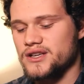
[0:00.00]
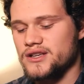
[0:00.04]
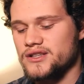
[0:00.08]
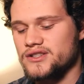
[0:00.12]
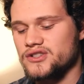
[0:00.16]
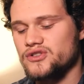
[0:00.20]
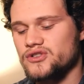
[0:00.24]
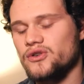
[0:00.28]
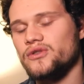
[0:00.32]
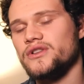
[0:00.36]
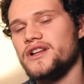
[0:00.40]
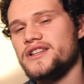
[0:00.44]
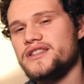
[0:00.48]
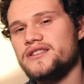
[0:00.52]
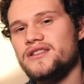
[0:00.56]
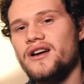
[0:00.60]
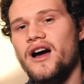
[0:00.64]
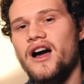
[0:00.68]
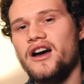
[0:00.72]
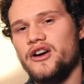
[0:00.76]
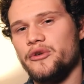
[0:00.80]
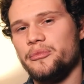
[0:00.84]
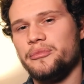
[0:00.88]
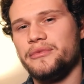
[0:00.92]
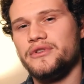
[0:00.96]
So let's
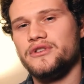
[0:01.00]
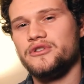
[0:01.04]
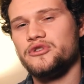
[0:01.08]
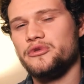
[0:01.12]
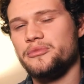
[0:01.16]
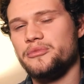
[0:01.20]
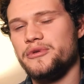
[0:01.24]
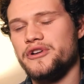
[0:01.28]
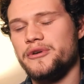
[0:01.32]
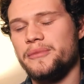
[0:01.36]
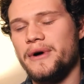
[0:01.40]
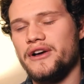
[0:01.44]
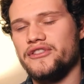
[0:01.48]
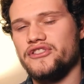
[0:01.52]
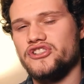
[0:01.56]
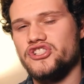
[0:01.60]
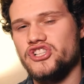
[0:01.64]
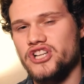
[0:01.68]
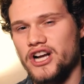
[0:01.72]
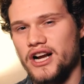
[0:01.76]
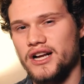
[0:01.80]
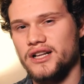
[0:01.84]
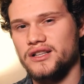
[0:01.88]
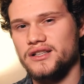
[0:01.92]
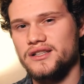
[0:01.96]
talk a little bit about the
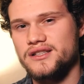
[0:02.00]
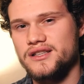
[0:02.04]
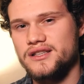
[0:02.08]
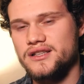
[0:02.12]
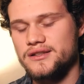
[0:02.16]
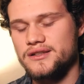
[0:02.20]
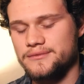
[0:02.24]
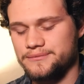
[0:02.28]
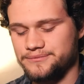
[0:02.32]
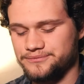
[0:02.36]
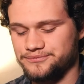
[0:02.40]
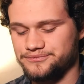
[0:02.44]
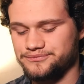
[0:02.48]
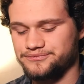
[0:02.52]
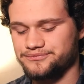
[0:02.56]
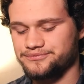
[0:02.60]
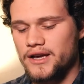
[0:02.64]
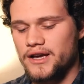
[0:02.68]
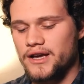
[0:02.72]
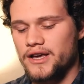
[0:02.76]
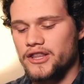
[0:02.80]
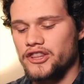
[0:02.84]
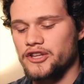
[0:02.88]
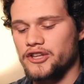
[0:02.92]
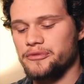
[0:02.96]
checklist.
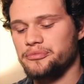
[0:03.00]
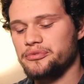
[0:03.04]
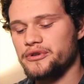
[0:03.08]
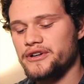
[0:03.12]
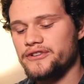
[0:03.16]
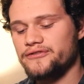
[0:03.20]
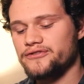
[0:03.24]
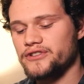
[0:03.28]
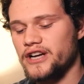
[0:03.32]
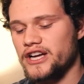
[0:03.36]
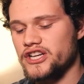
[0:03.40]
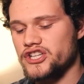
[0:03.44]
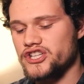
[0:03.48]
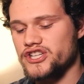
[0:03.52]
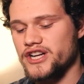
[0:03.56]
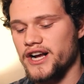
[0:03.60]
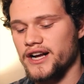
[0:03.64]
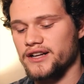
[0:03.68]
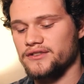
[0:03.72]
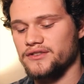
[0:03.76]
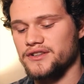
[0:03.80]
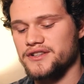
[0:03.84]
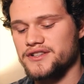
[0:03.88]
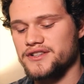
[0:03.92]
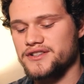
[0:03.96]
The pre-flight
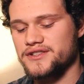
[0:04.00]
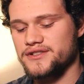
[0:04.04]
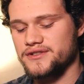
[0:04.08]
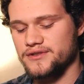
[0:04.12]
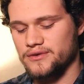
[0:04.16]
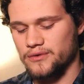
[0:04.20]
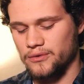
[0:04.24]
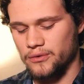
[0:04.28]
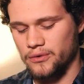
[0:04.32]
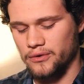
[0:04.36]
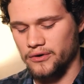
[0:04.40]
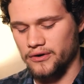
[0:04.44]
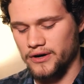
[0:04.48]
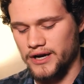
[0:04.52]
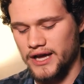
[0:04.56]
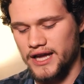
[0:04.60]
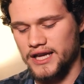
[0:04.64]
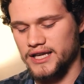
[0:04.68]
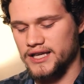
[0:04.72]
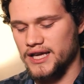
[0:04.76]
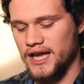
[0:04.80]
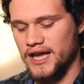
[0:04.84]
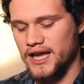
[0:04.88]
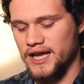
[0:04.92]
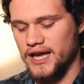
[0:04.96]
checklist, or
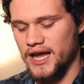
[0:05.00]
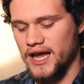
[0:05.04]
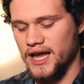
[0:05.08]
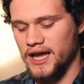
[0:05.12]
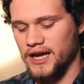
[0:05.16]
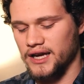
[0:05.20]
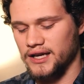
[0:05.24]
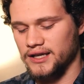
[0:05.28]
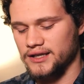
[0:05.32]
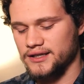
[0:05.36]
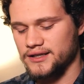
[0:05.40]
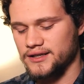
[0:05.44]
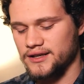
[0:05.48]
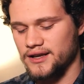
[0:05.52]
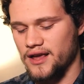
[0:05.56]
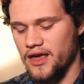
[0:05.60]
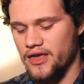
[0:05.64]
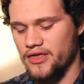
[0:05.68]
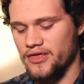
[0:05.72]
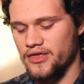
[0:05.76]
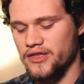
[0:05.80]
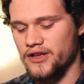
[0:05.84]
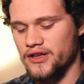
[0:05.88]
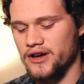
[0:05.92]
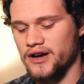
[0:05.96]
AKA
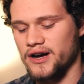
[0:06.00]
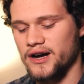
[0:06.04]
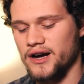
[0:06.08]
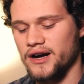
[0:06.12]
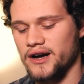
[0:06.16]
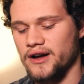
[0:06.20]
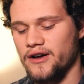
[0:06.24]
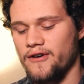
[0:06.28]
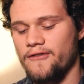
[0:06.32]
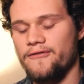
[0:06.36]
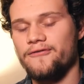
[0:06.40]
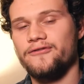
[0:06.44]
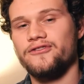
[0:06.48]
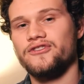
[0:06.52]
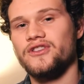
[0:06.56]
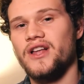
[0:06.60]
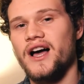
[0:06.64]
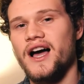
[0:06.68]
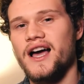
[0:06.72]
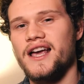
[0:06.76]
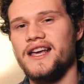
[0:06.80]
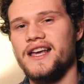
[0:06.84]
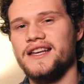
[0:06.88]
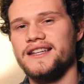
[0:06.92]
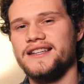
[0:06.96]
the
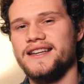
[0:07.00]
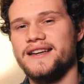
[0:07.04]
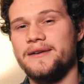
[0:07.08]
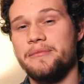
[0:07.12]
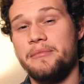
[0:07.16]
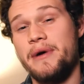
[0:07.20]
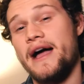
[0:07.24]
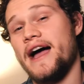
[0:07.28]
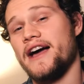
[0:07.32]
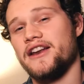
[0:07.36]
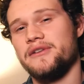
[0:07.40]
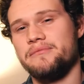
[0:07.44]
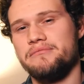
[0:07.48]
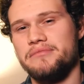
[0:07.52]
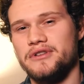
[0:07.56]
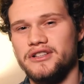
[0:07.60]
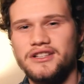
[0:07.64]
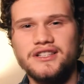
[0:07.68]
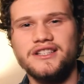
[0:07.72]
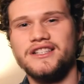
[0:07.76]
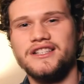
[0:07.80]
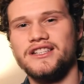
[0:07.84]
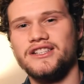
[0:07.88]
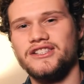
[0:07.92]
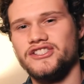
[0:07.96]
flying
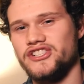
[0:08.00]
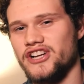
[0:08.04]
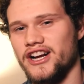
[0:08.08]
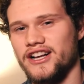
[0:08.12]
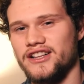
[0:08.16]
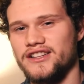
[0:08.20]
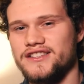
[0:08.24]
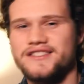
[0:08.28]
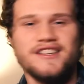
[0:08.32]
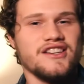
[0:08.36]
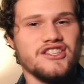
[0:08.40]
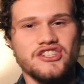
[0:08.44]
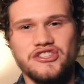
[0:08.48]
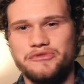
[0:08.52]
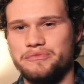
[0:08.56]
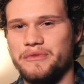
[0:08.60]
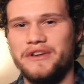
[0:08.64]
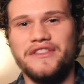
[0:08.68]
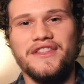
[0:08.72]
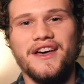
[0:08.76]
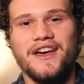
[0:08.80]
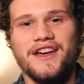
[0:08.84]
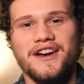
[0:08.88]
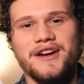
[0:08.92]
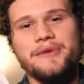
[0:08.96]
compatibility checklist, I just
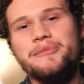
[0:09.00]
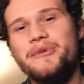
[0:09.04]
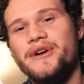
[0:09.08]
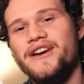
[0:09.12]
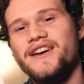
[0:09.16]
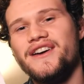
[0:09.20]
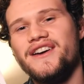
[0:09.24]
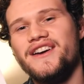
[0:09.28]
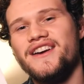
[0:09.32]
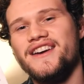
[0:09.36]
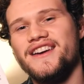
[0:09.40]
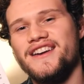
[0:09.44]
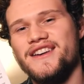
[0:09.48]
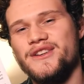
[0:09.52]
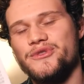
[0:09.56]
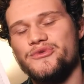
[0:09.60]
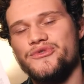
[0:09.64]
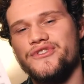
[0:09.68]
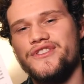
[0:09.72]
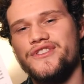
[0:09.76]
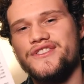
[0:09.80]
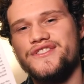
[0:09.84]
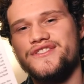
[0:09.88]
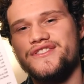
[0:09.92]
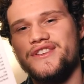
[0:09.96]
made that up,
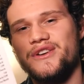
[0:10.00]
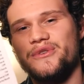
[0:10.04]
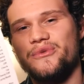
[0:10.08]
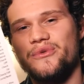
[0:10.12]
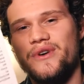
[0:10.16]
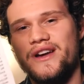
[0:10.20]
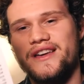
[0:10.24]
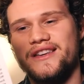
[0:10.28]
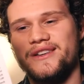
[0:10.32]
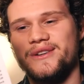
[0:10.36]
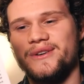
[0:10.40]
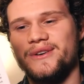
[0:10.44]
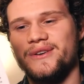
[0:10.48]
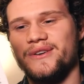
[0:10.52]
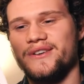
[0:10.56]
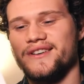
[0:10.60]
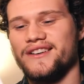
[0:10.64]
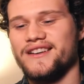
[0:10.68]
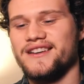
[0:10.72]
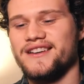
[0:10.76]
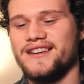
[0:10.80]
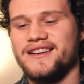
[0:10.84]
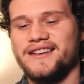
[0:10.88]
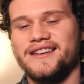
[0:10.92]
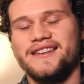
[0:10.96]
is this thing right here.
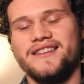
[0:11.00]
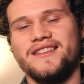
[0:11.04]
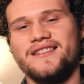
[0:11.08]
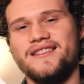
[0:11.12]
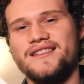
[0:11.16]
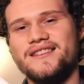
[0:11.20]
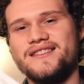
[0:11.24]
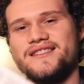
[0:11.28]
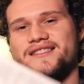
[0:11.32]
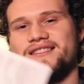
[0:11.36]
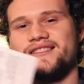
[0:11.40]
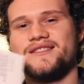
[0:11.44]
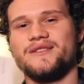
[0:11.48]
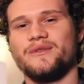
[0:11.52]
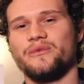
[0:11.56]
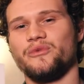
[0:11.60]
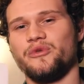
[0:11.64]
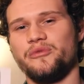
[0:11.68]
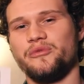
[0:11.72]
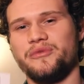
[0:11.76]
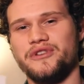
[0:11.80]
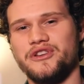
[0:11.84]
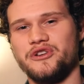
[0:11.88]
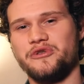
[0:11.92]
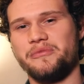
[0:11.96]
This
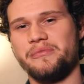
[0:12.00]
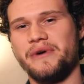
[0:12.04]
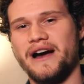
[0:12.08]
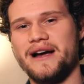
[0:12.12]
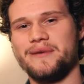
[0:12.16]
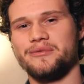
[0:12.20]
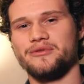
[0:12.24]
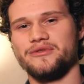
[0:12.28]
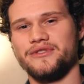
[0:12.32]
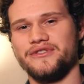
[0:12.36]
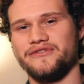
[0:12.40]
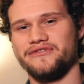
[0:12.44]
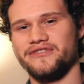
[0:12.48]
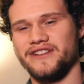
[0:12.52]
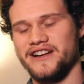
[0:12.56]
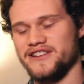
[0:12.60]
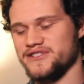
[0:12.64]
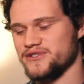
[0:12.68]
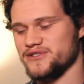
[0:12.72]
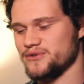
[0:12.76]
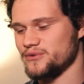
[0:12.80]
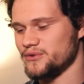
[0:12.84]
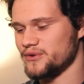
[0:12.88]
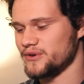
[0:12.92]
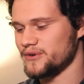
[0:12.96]
will be your Bible in
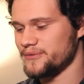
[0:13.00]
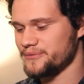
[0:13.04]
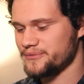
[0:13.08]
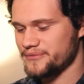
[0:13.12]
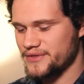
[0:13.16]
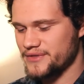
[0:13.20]
flight school.